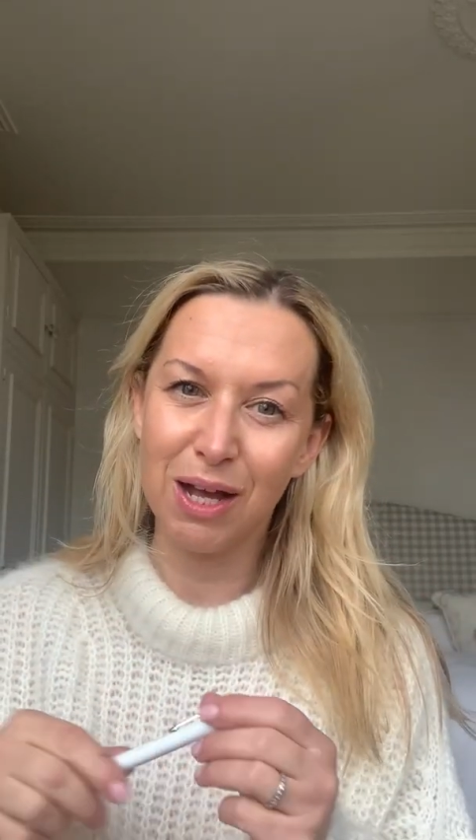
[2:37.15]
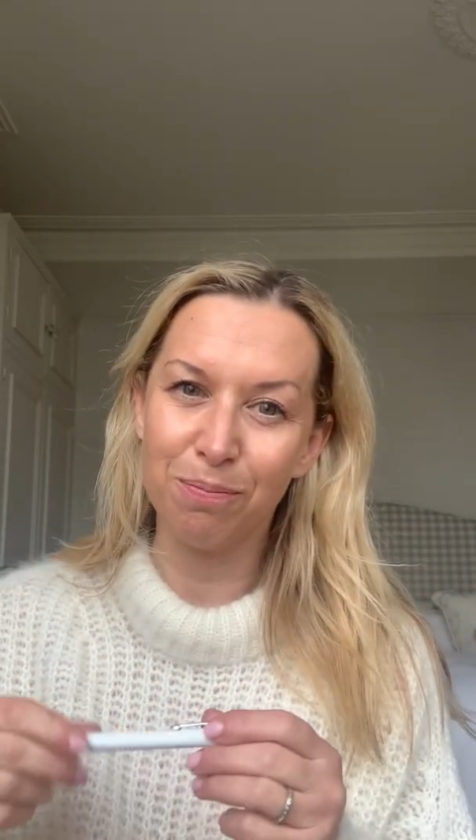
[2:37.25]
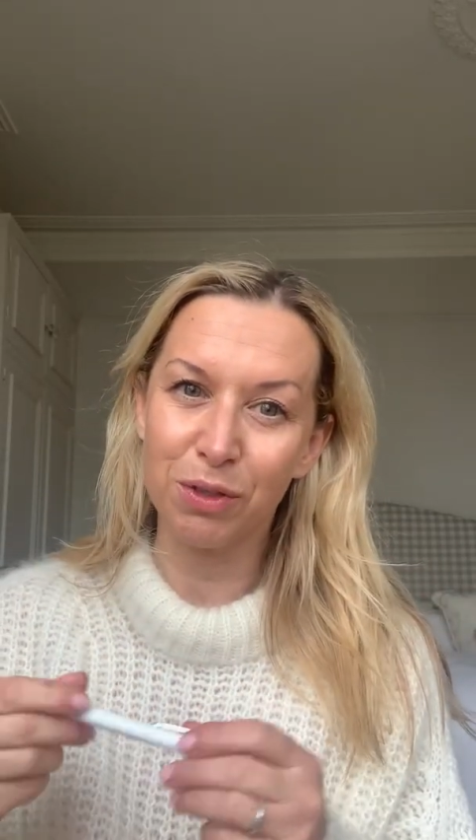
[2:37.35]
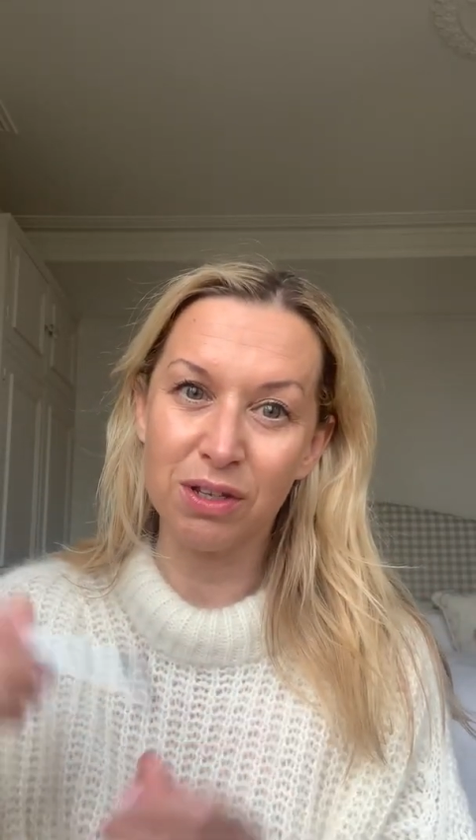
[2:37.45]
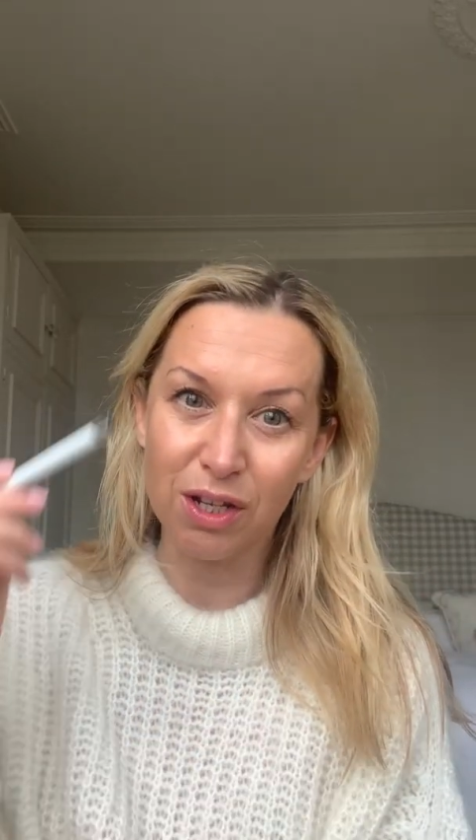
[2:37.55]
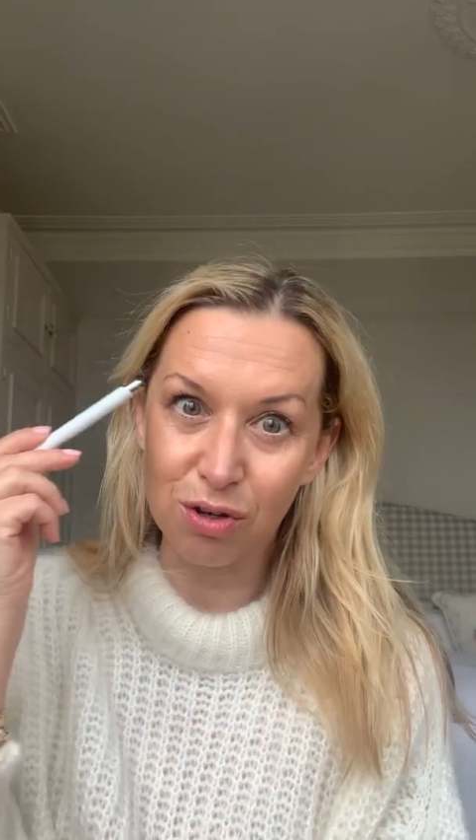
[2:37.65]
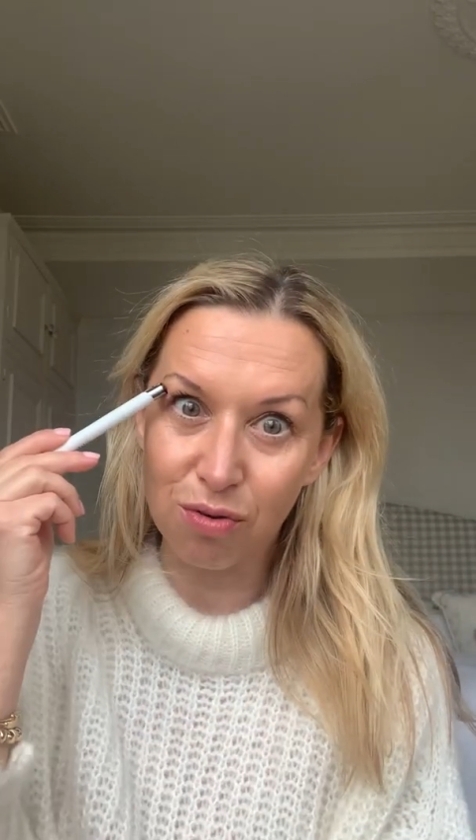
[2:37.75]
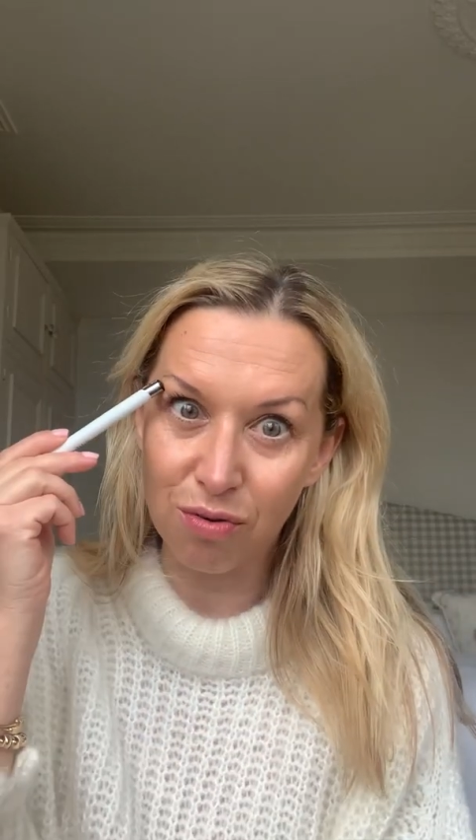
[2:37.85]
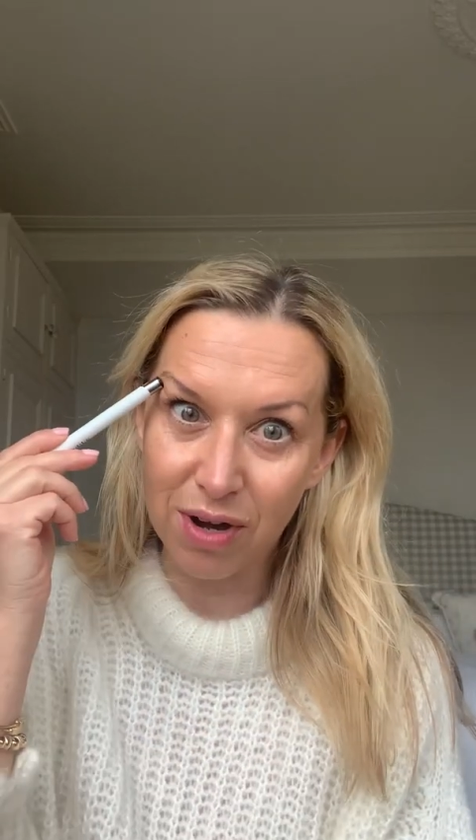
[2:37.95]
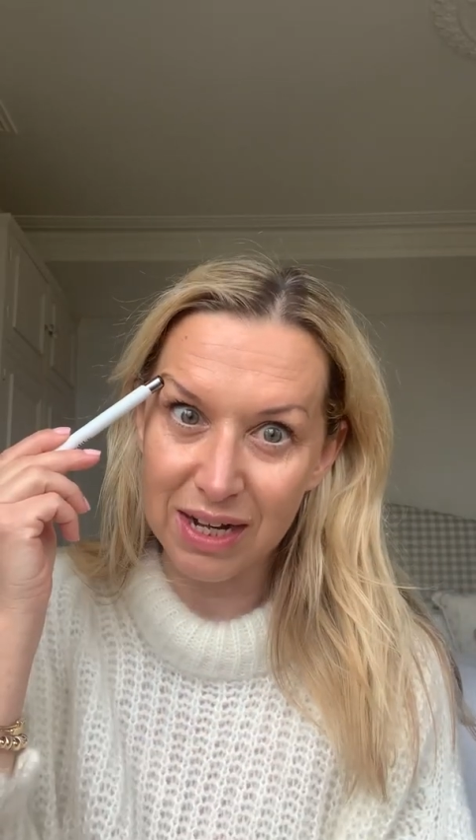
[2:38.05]
Can get a
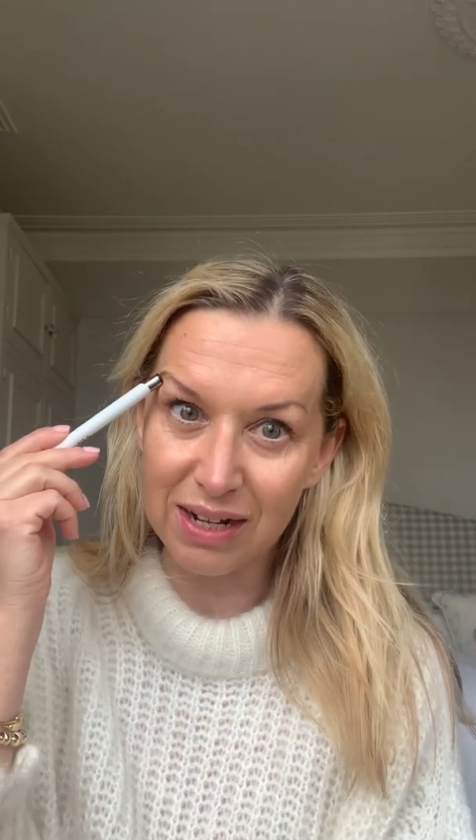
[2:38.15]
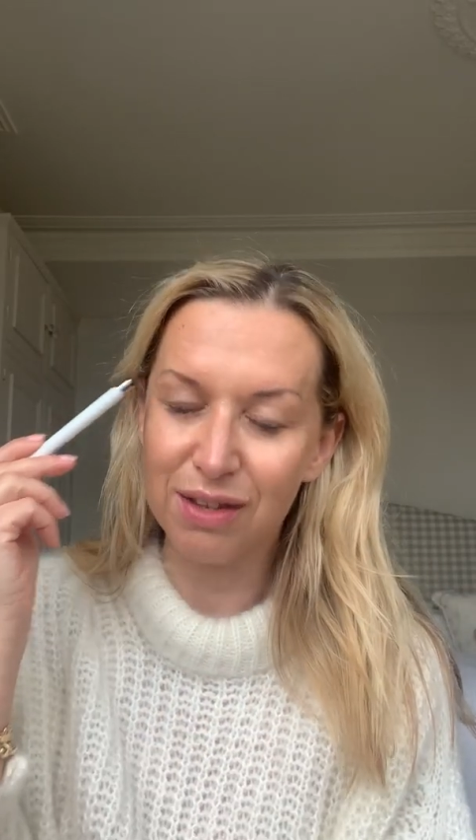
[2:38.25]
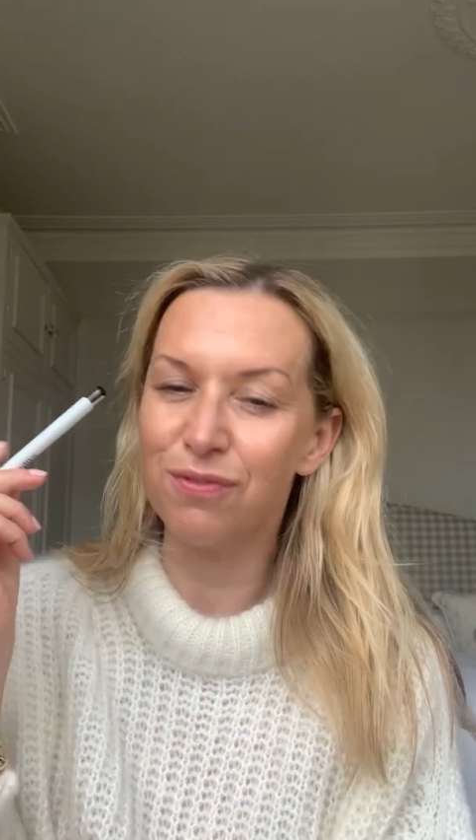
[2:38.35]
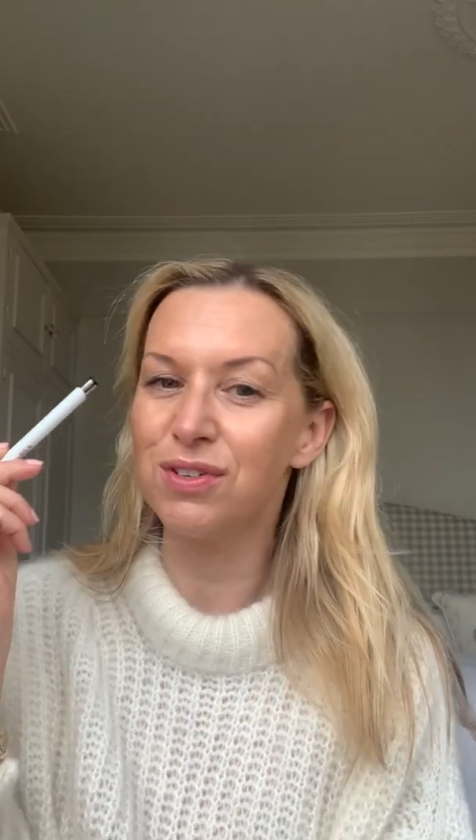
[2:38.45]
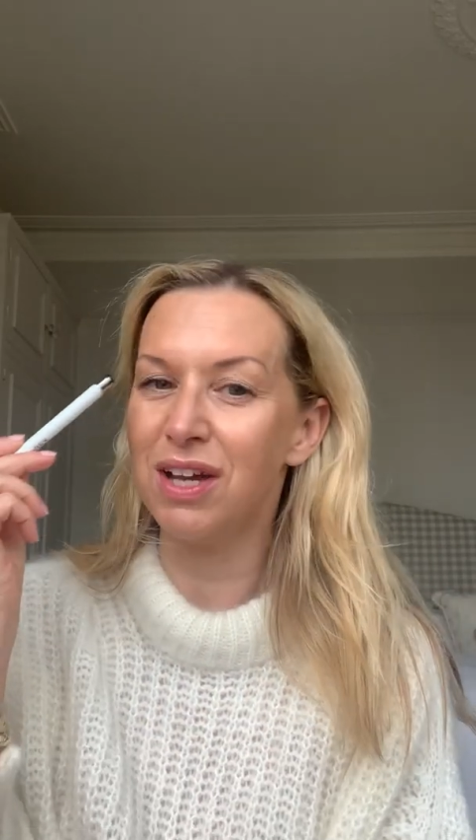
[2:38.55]
great lift